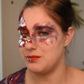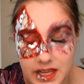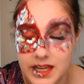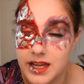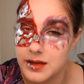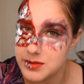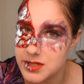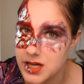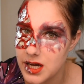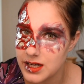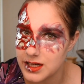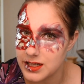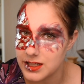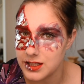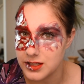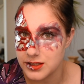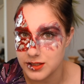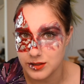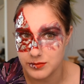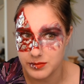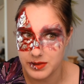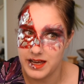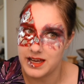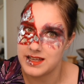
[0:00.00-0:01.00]
Like, I'm talking to
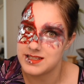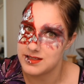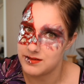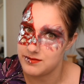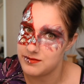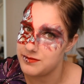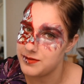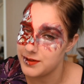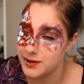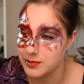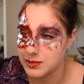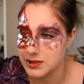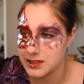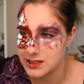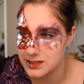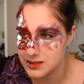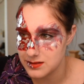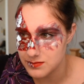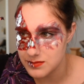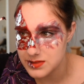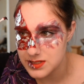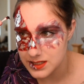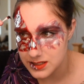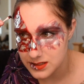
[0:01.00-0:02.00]
you, but as I'm filming this,
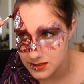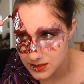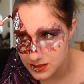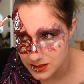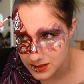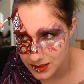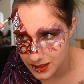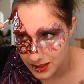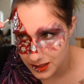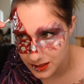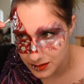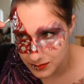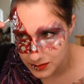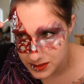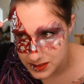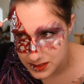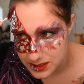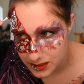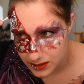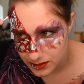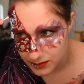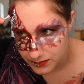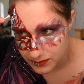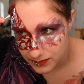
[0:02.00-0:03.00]
I'm essentially talking to
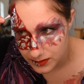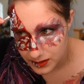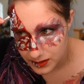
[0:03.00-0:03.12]
myself.